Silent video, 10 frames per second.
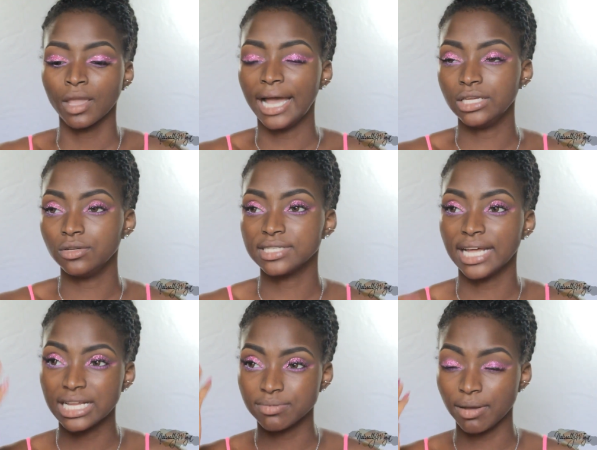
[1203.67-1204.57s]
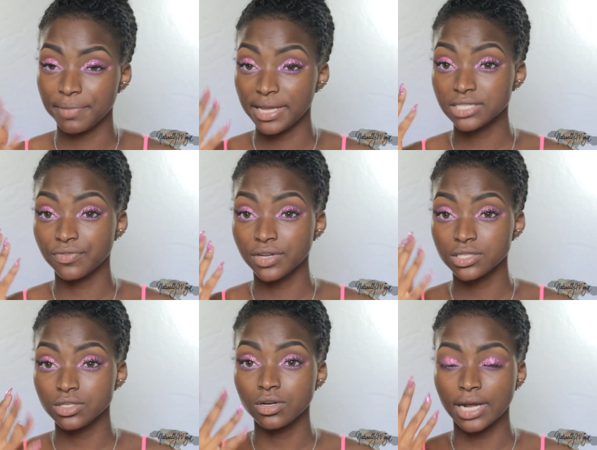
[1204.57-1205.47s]
I use that as my base for
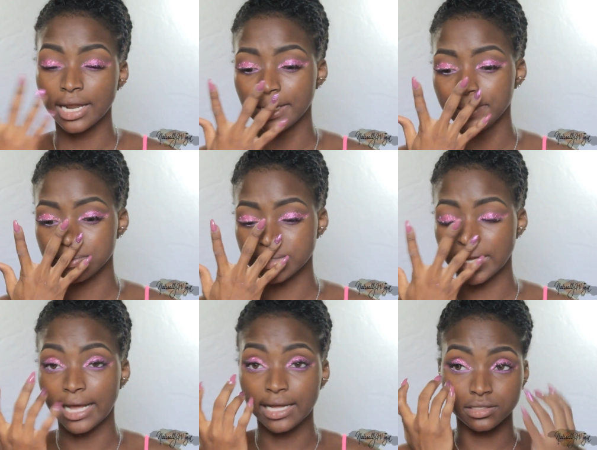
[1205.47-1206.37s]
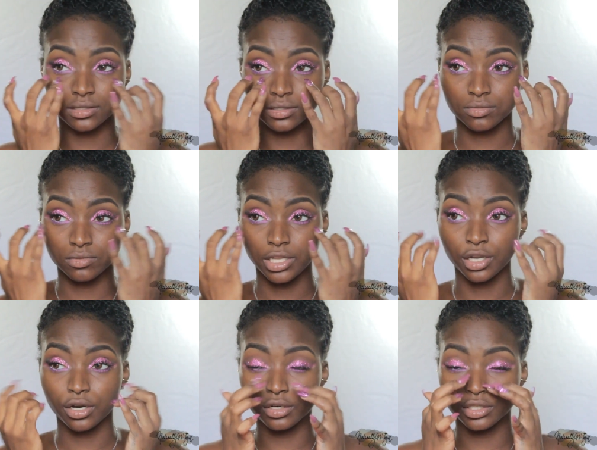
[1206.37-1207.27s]
this look, and I use that as
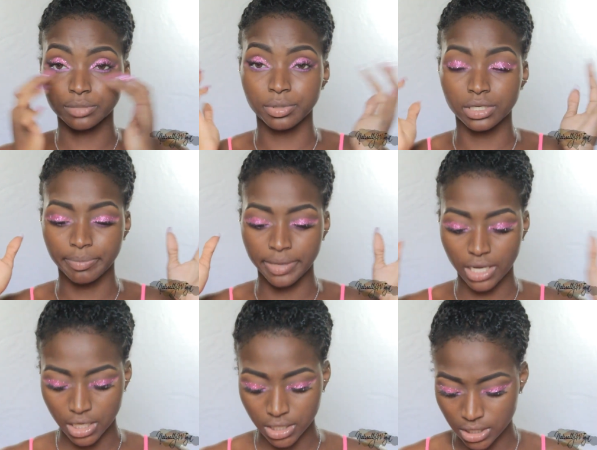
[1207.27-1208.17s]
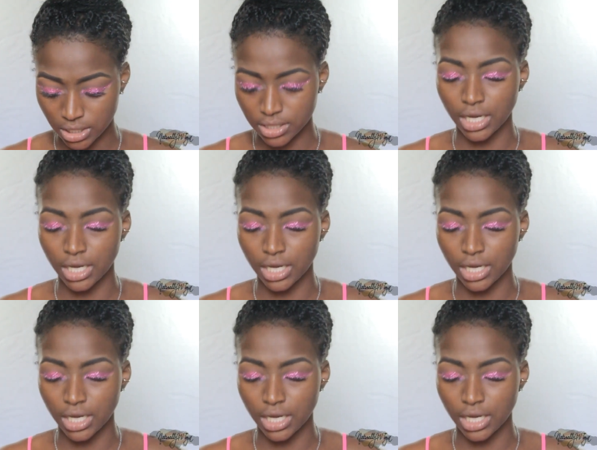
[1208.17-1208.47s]
here to put the pink underneath.